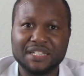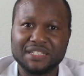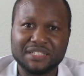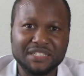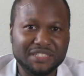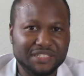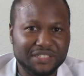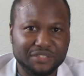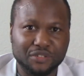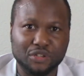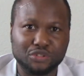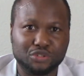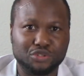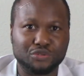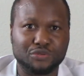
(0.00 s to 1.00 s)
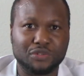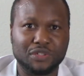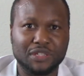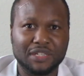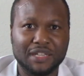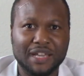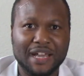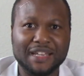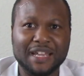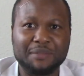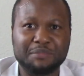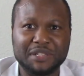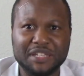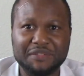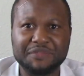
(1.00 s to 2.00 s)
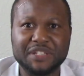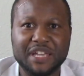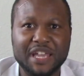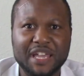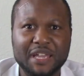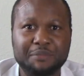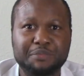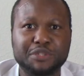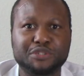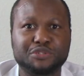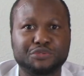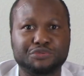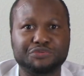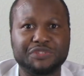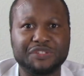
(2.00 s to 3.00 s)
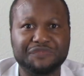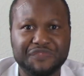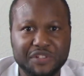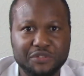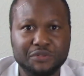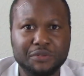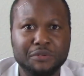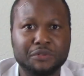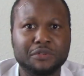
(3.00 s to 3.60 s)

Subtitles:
This is not true, and I believe the AAP should review